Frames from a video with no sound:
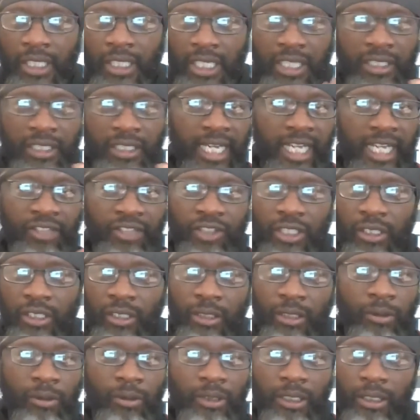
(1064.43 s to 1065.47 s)
He's actually
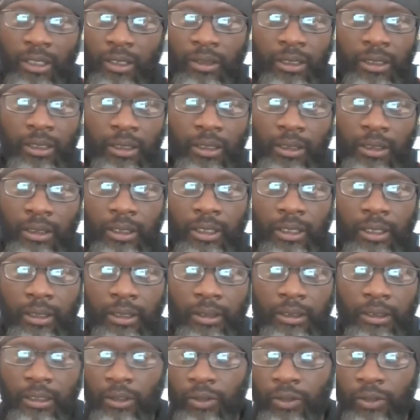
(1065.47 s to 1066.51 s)
the
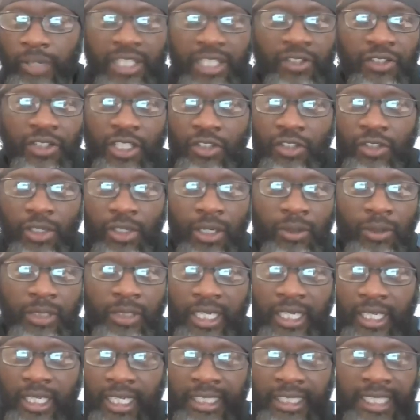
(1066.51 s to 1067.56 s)
greatest teacher out
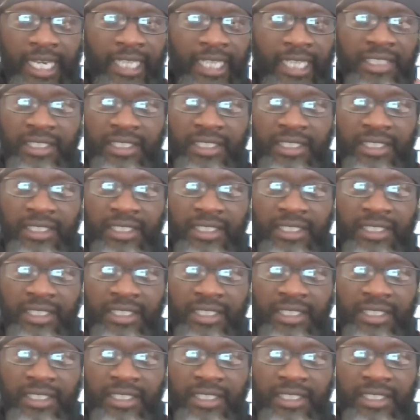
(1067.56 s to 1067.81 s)
there like that.